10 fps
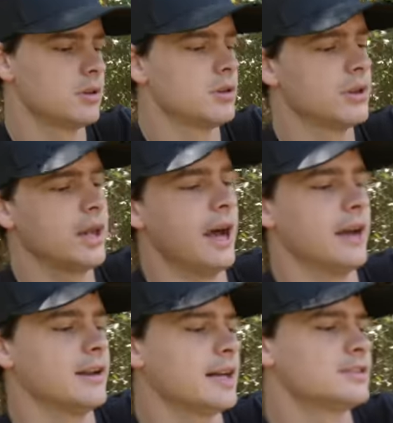Look at
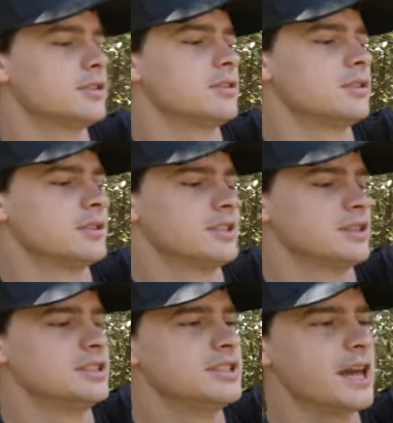that, nice little
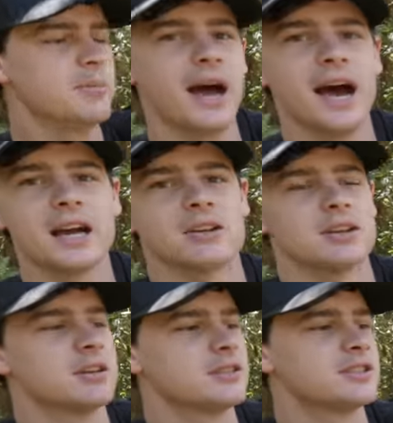day pack or